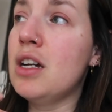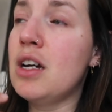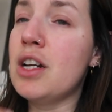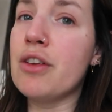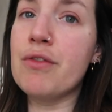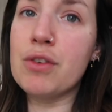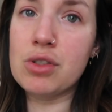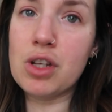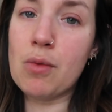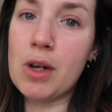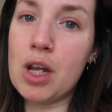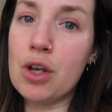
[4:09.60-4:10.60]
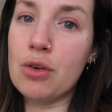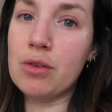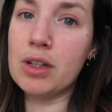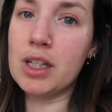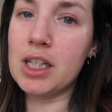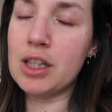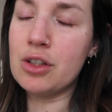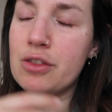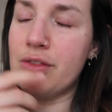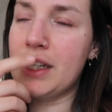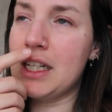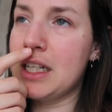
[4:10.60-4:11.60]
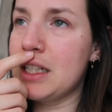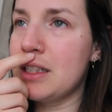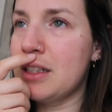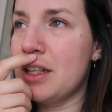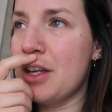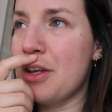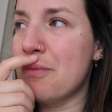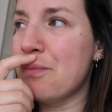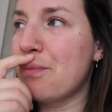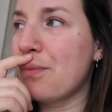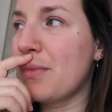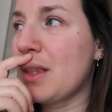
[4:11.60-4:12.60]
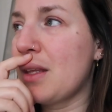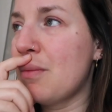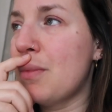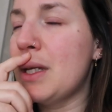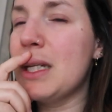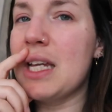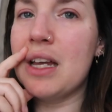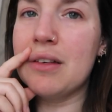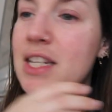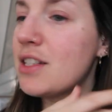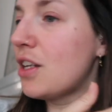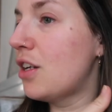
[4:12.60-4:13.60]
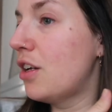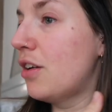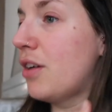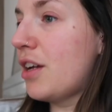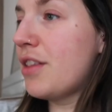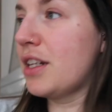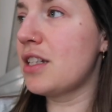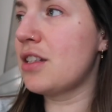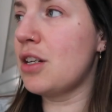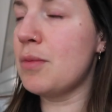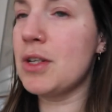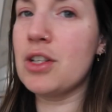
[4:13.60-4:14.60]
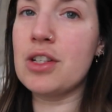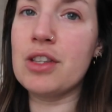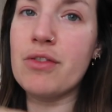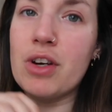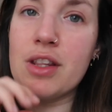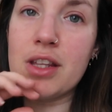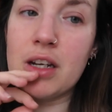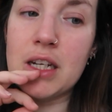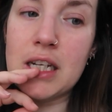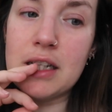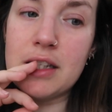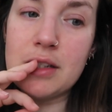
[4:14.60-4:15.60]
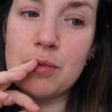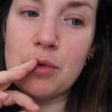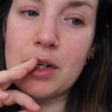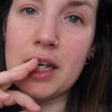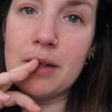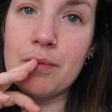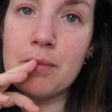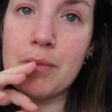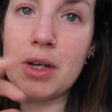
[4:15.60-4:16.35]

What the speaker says: I don't feel so alone in those feelings. But yeah, I think that's gonna be just the very thing I need this morning.